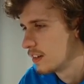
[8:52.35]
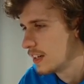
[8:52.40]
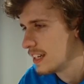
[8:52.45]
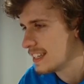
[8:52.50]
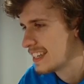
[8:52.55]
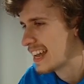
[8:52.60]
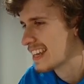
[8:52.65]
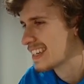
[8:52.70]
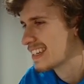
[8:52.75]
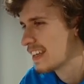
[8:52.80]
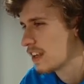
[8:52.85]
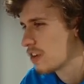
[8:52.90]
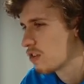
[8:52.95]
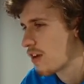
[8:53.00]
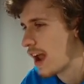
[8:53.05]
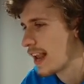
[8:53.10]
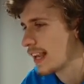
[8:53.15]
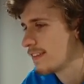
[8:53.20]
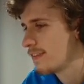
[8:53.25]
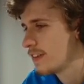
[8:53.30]
Is that still a
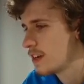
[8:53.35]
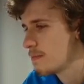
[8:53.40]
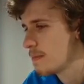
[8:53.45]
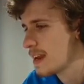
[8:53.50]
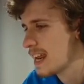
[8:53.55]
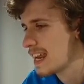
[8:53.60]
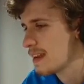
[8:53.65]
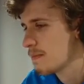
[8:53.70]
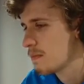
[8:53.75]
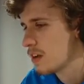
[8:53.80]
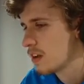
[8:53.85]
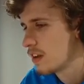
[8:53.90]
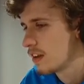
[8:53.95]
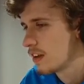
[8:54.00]
relevant meme?